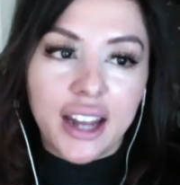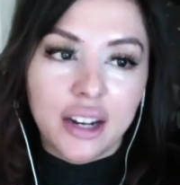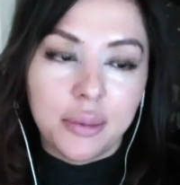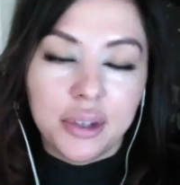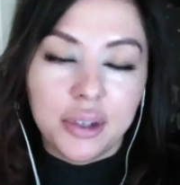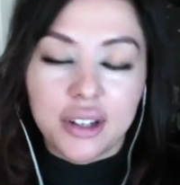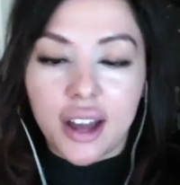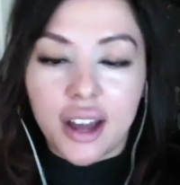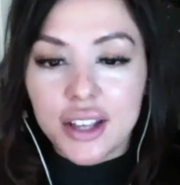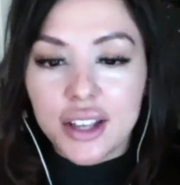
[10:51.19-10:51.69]
It'd
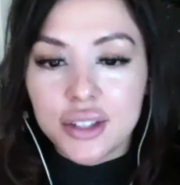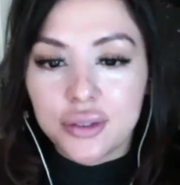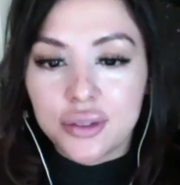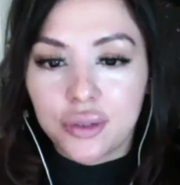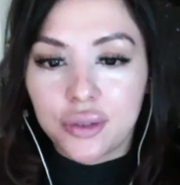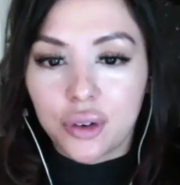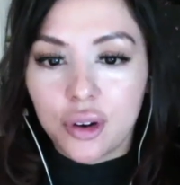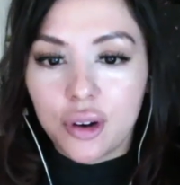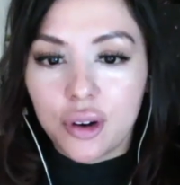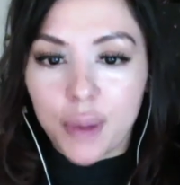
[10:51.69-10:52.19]
be nice
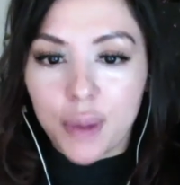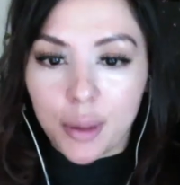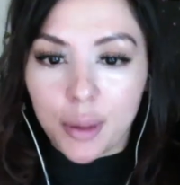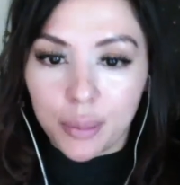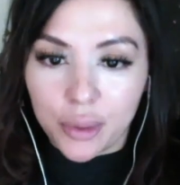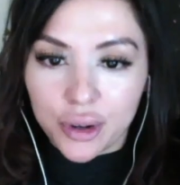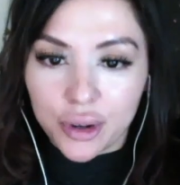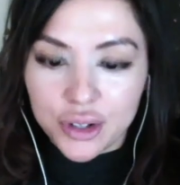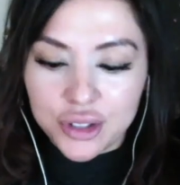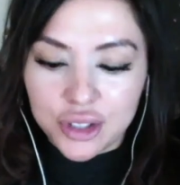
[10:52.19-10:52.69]
for
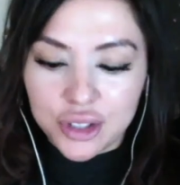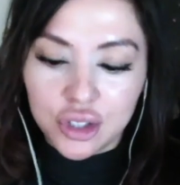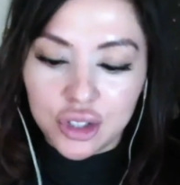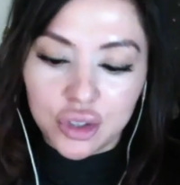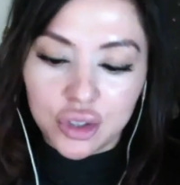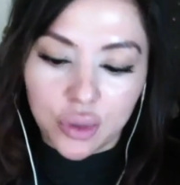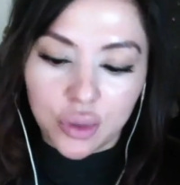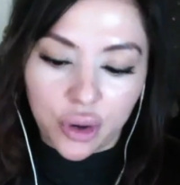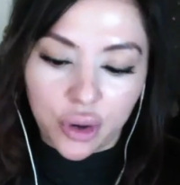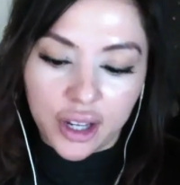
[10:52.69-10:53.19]
members to
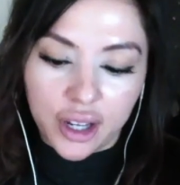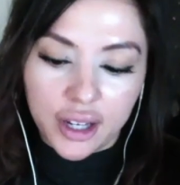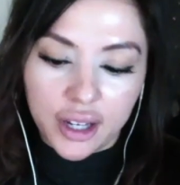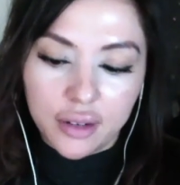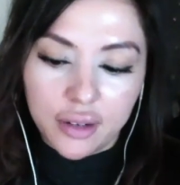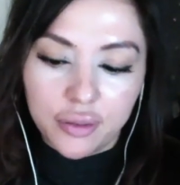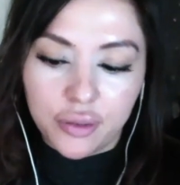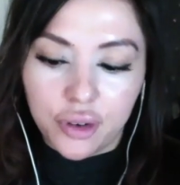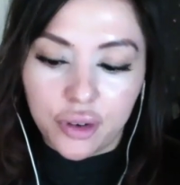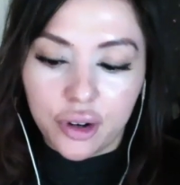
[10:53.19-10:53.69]

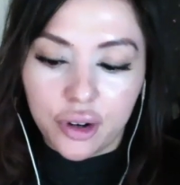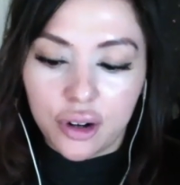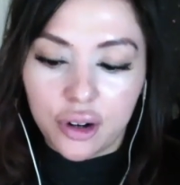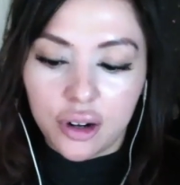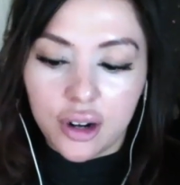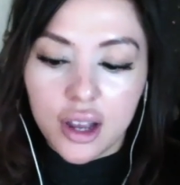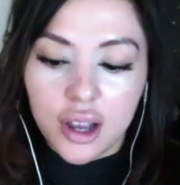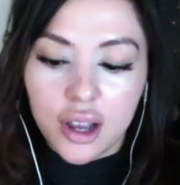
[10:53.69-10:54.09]
join for,